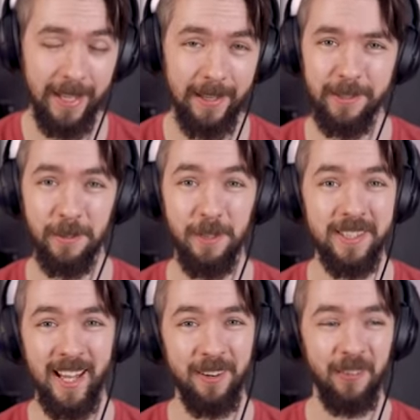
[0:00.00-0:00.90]
I don't know
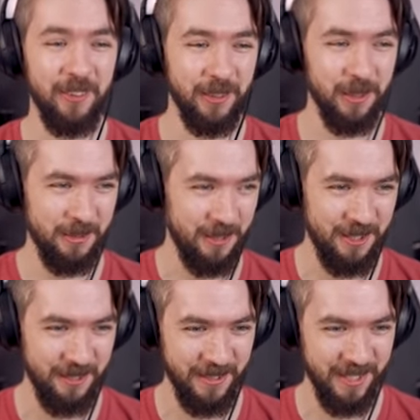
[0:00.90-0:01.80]
what, that, what those
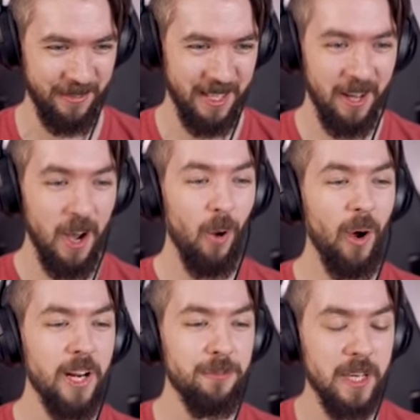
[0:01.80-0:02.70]
words are supposed to be.
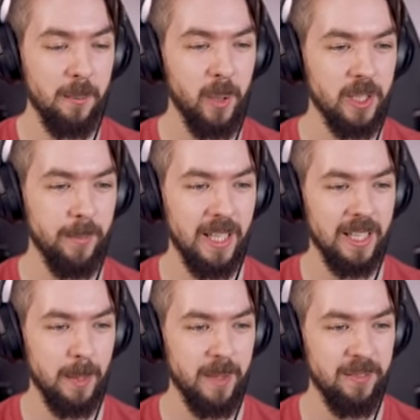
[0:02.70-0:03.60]
What if we could put them on a
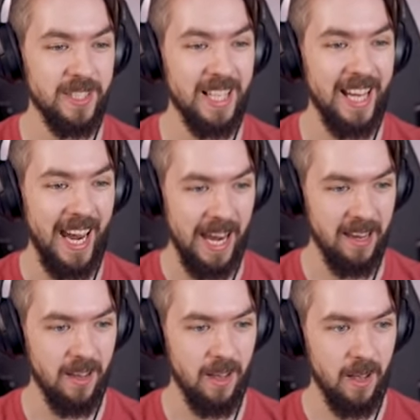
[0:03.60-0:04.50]
little bit of a delay?
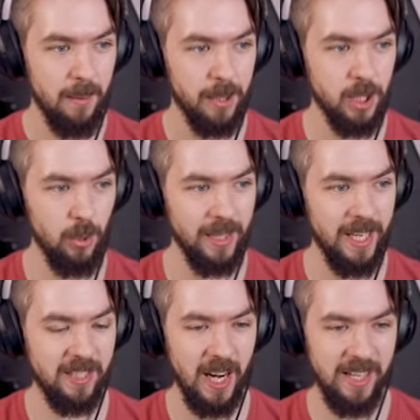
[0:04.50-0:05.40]
Put two of
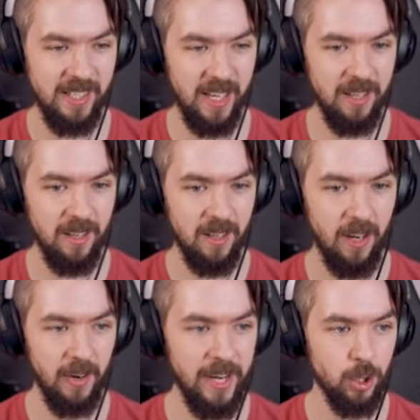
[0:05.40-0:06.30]
these guys in,
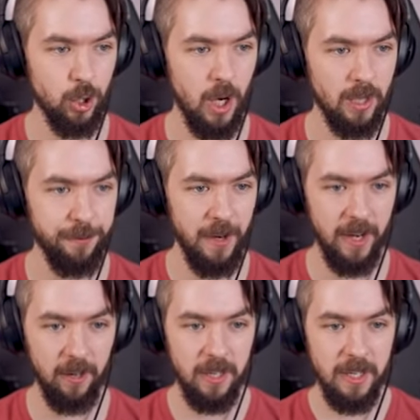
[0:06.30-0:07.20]
all right, draw the
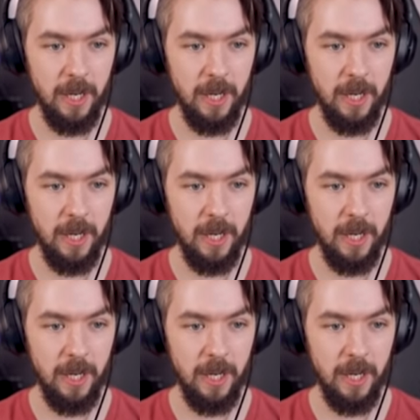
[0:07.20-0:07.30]
fire.